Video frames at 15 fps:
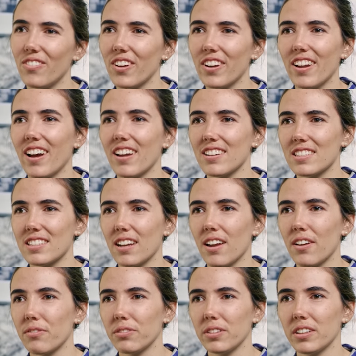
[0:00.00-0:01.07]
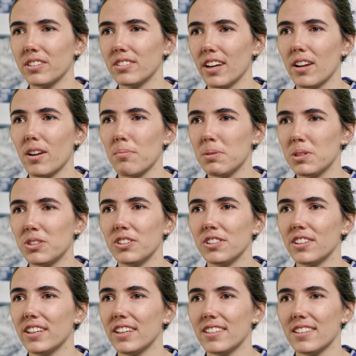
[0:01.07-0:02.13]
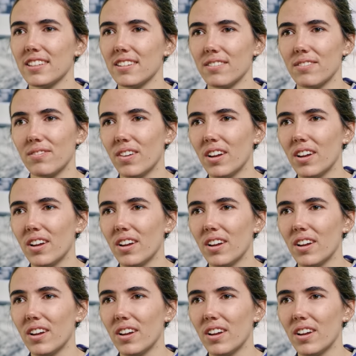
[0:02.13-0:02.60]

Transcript: want artists to have really great opportunities, and